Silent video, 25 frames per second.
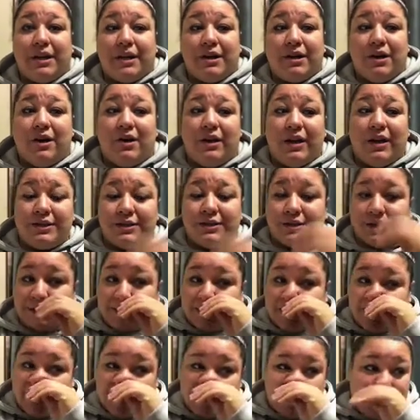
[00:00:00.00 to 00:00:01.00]
It's just
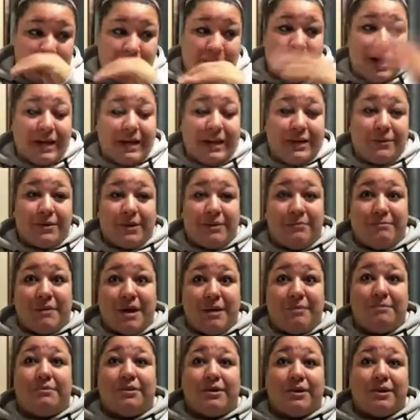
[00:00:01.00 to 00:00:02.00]
like my body
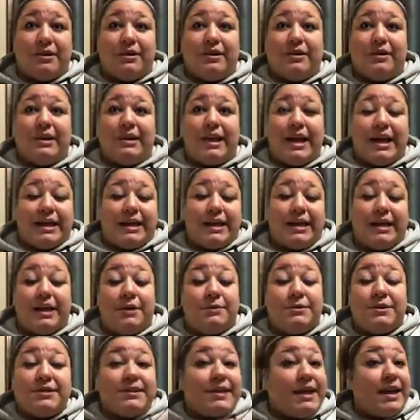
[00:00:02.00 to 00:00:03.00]
remembered, like it
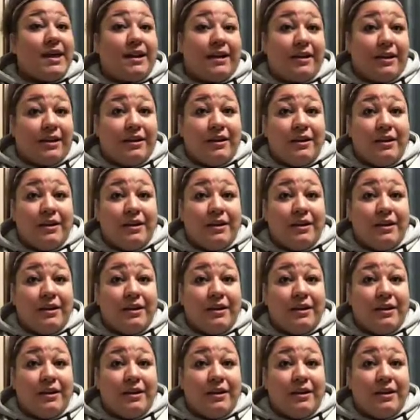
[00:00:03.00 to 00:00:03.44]
was there,